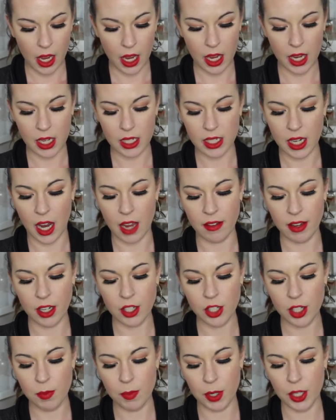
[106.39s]
And I've
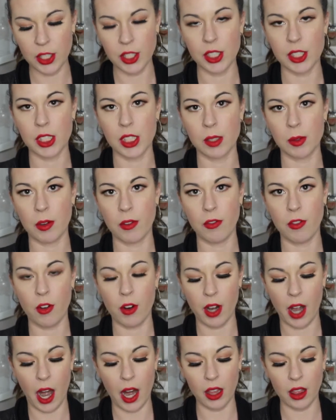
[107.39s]
actually purchased this
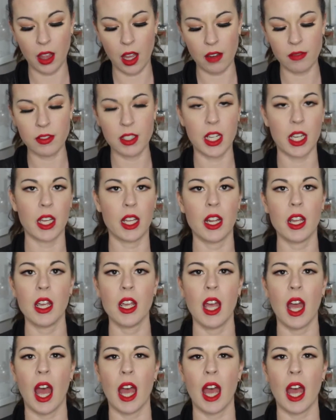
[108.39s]
before. I loved it.